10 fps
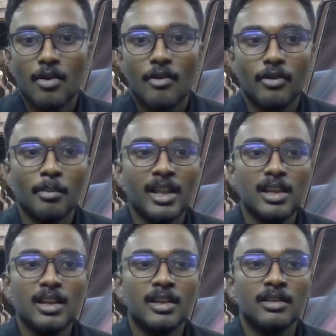For
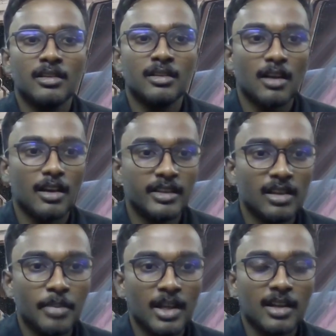many in
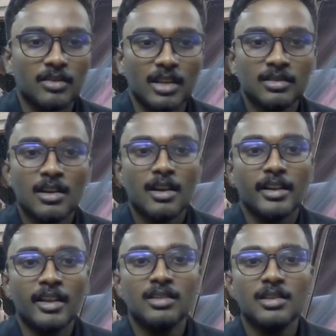developing countries,
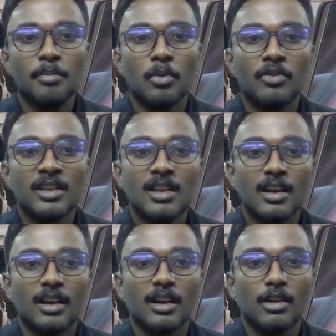energy poverty
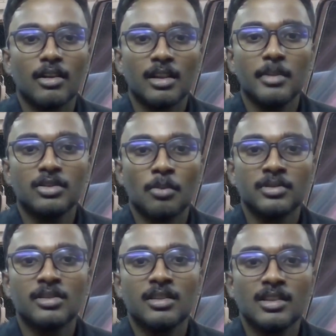limits
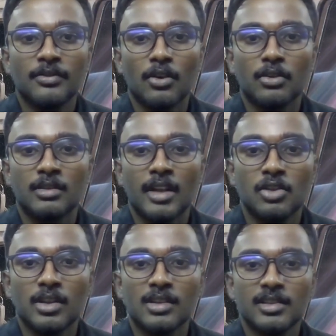opportunities for
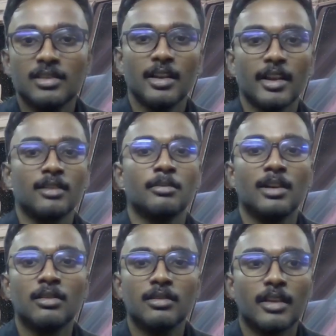education, economic
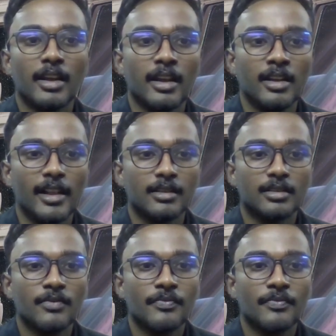growth, and health.